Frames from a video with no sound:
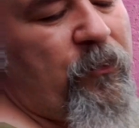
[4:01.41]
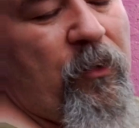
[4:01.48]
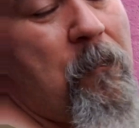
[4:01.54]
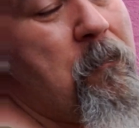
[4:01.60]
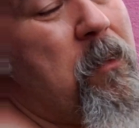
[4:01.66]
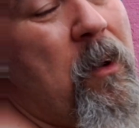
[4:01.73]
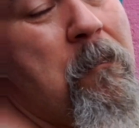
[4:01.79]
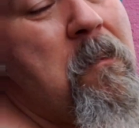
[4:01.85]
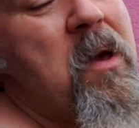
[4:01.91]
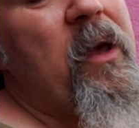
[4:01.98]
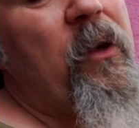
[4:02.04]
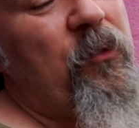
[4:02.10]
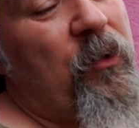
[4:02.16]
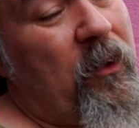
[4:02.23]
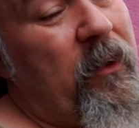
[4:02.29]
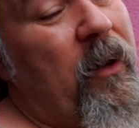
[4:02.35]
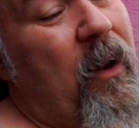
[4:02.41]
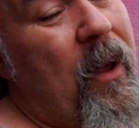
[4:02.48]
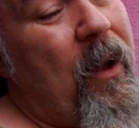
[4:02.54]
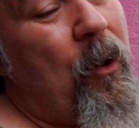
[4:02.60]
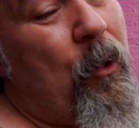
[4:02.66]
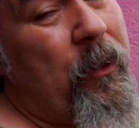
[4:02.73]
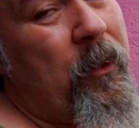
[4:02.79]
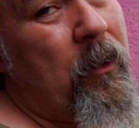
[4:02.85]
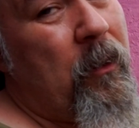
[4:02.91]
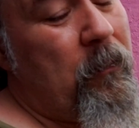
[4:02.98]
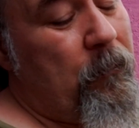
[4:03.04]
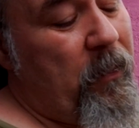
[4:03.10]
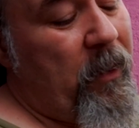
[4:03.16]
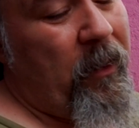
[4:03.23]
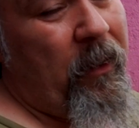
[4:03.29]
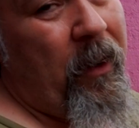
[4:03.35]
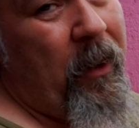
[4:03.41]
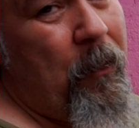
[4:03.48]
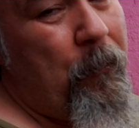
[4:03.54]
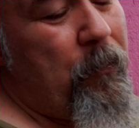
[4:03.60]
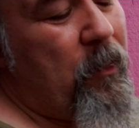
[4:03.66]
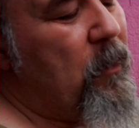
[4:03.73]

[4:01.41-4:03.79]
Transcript: amazingly loud in an amp.